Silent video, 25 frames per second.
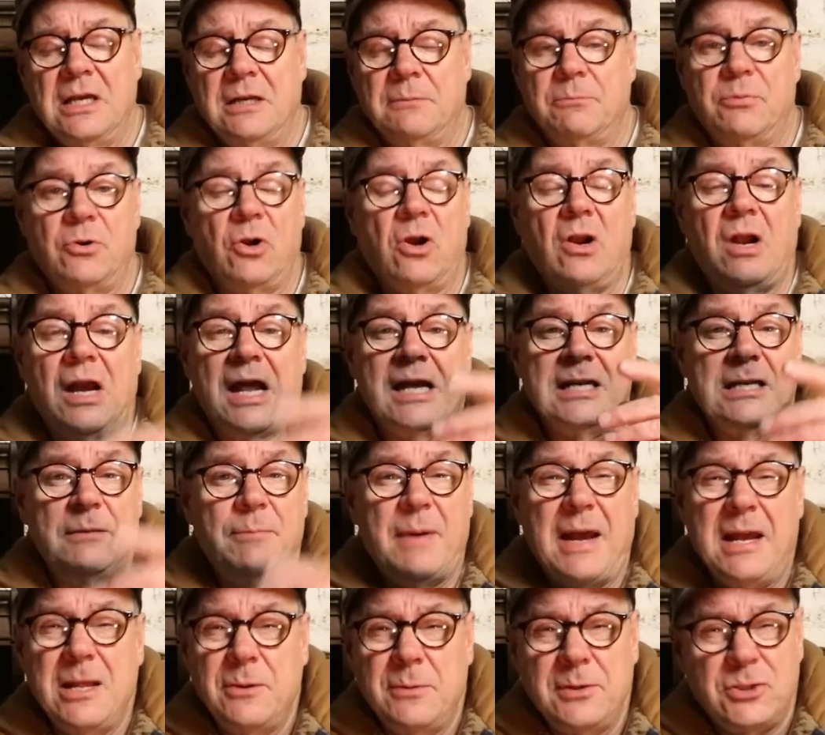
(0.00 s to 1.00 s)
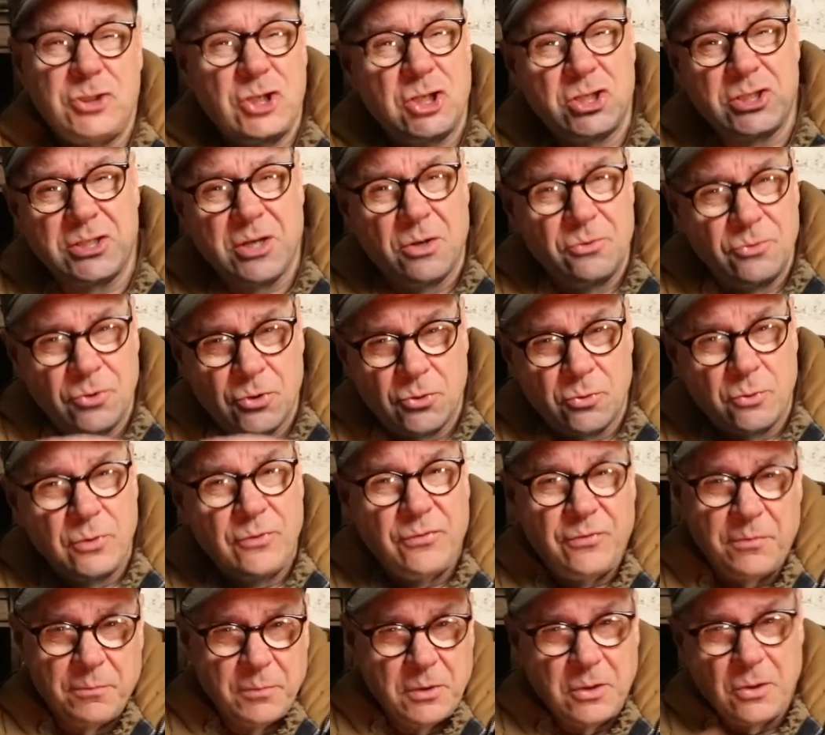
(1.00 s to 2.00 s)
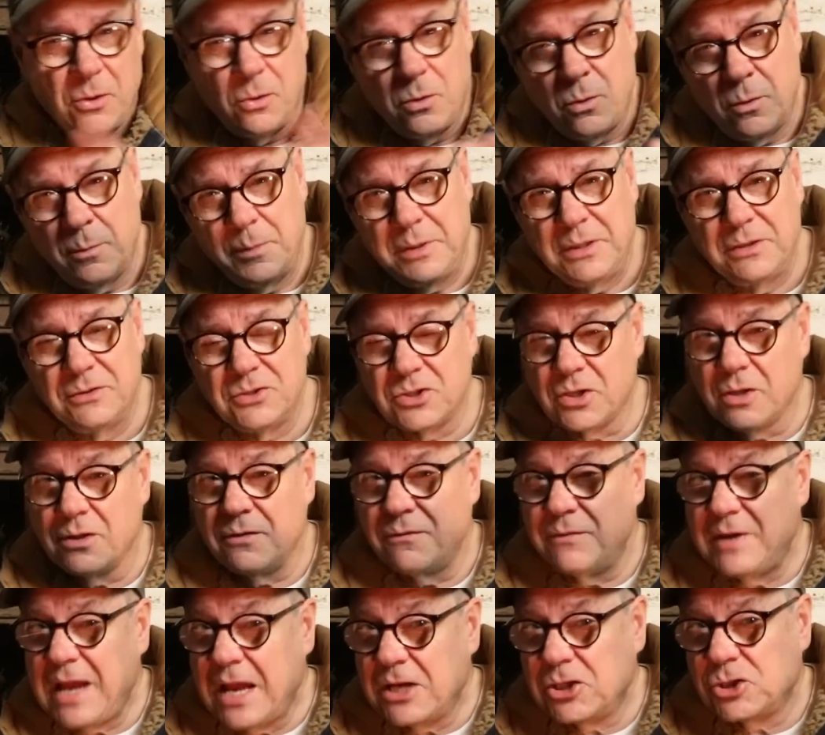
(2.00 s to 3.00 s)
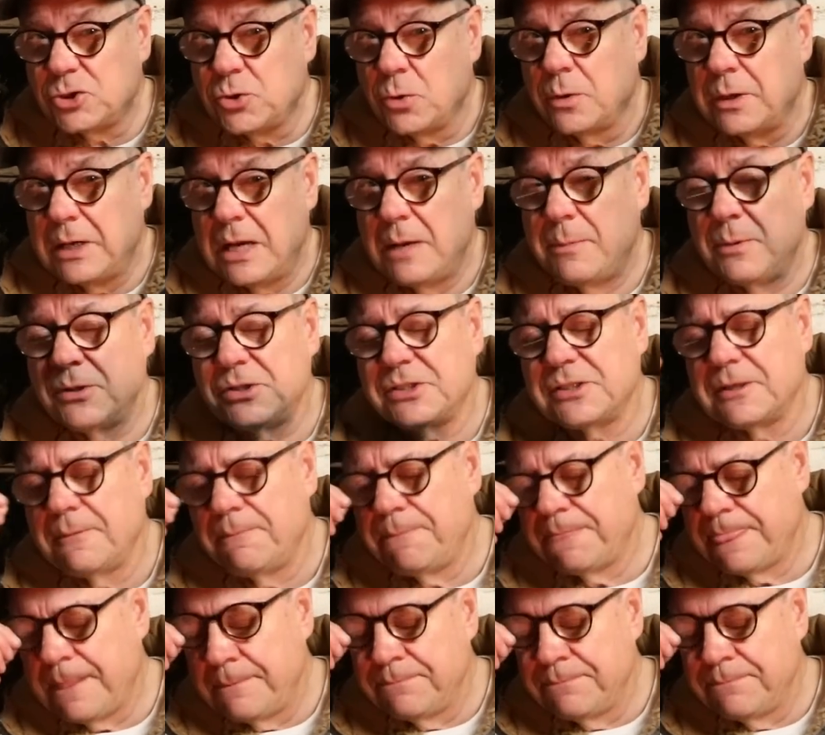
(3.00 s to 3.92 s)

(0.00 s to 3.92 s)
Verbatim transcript: And Bruichladdich, by the way, is just down the road from Kilchoman, so they're next door neighbours.